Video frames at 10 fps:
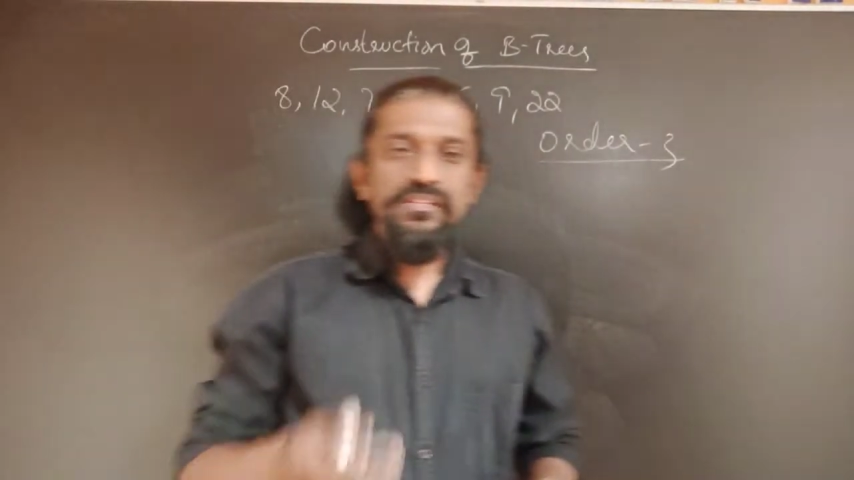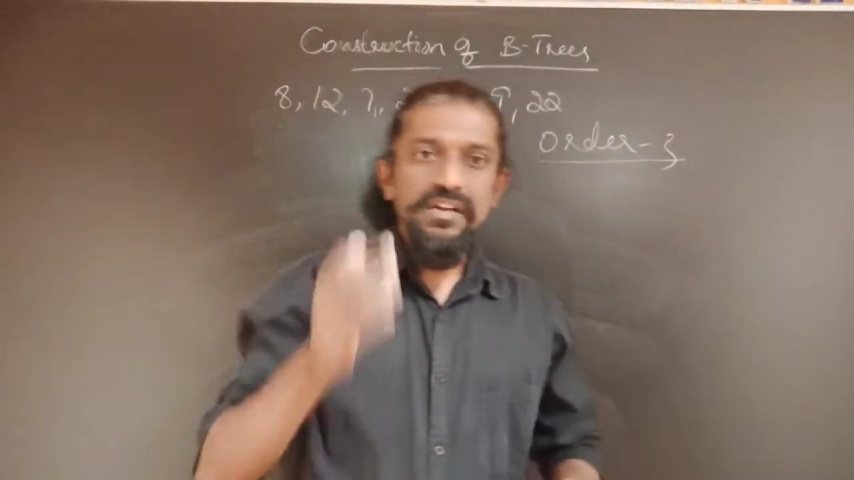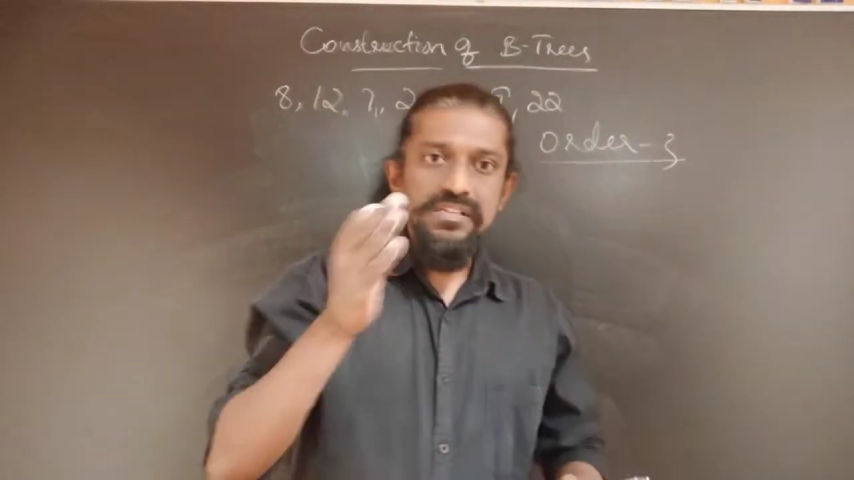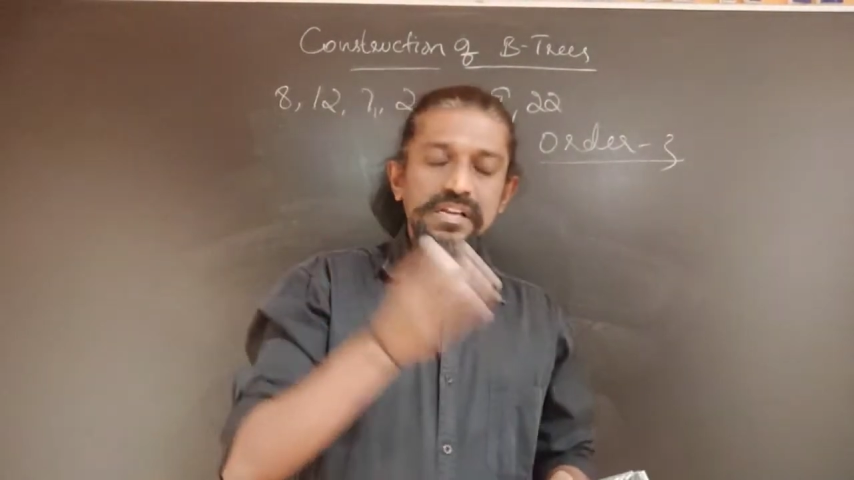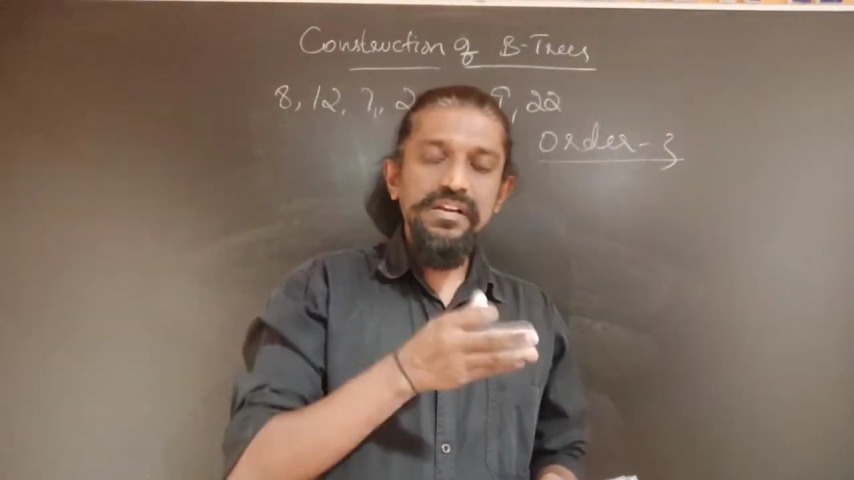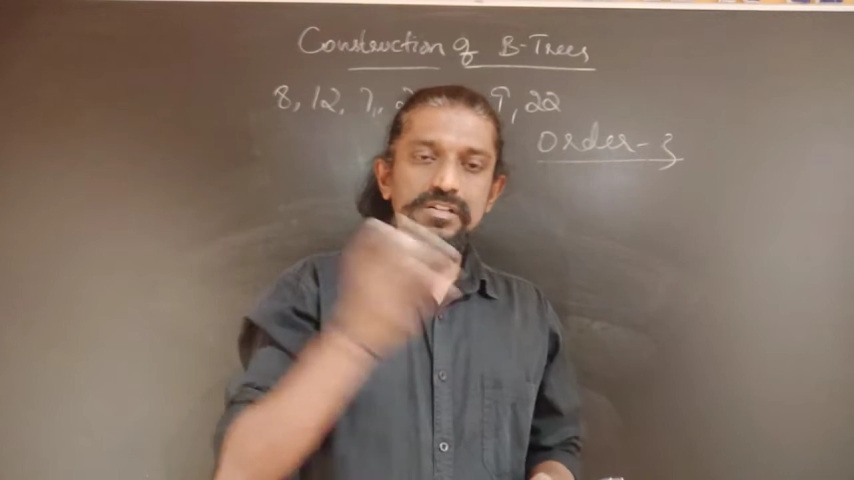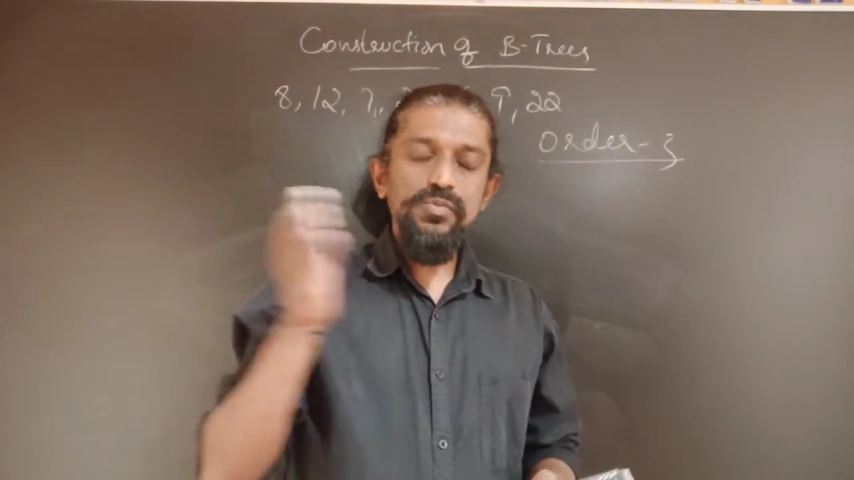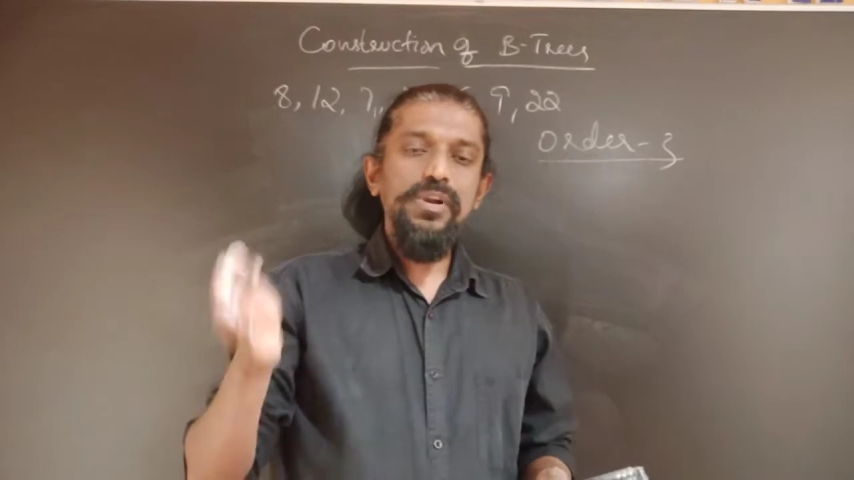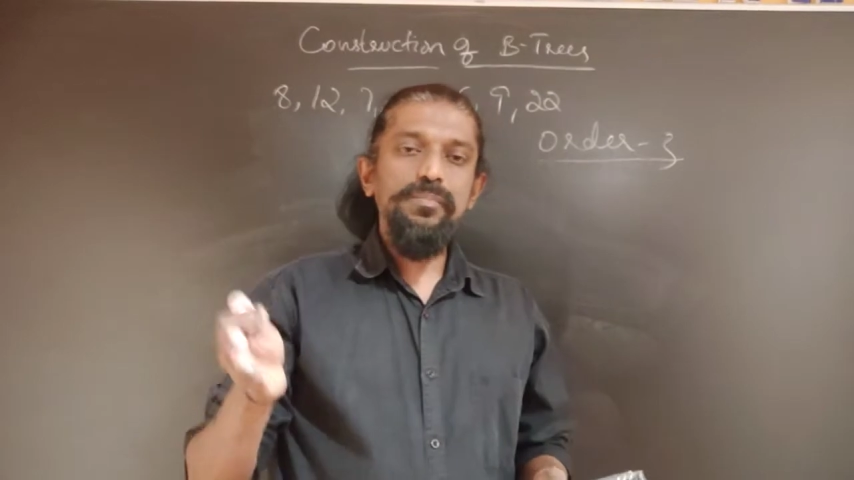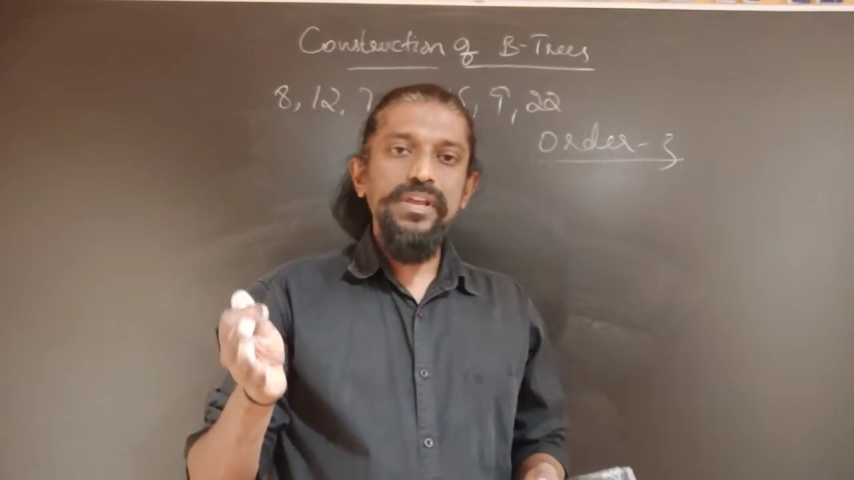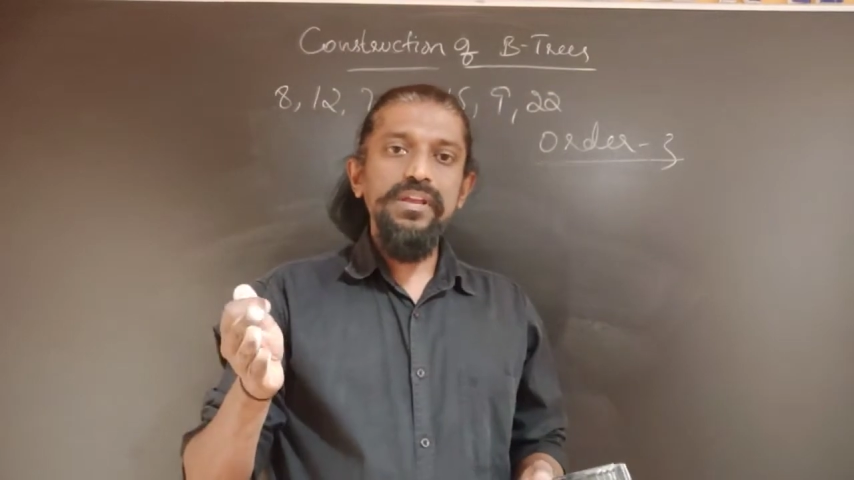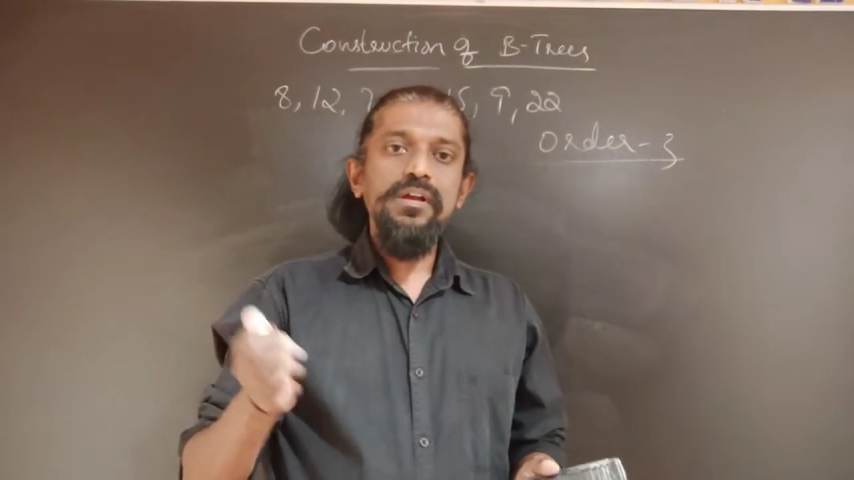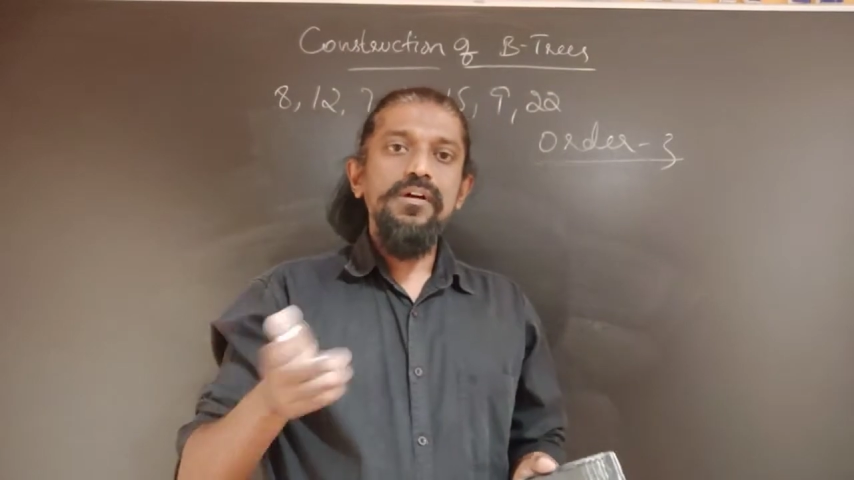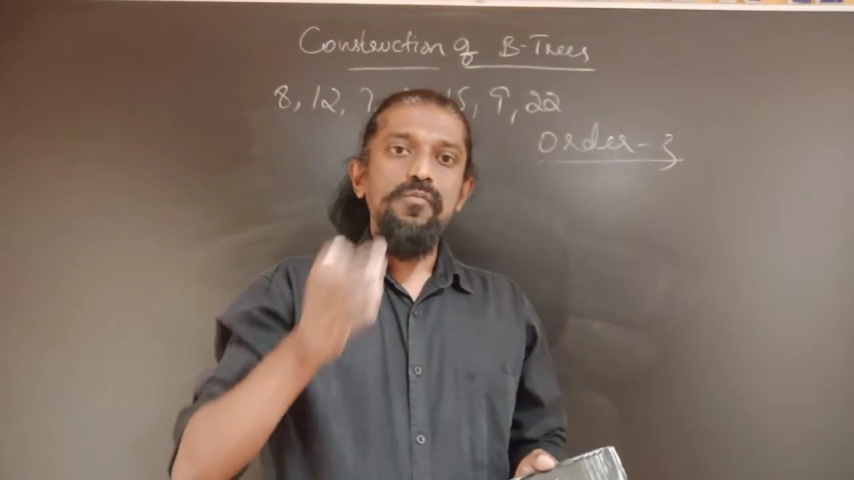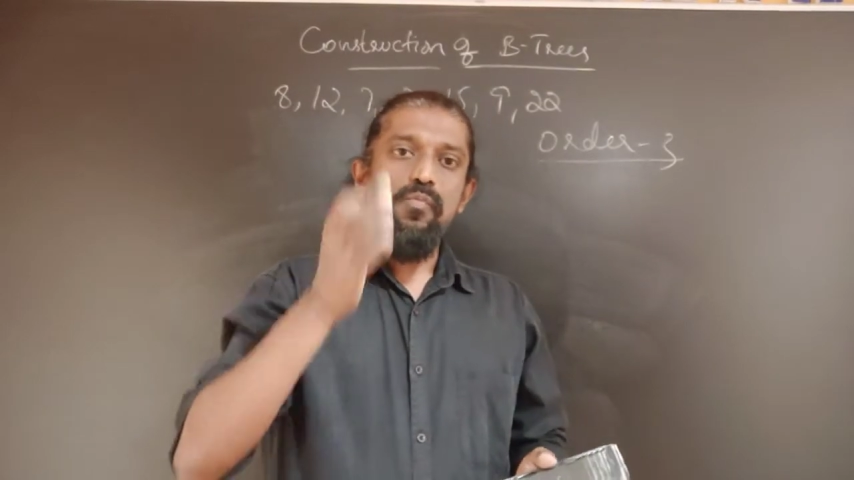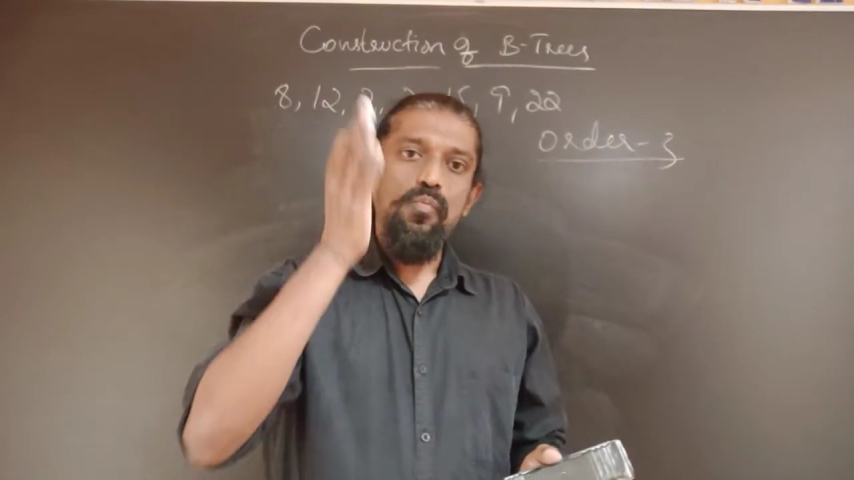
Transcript: the descendants will be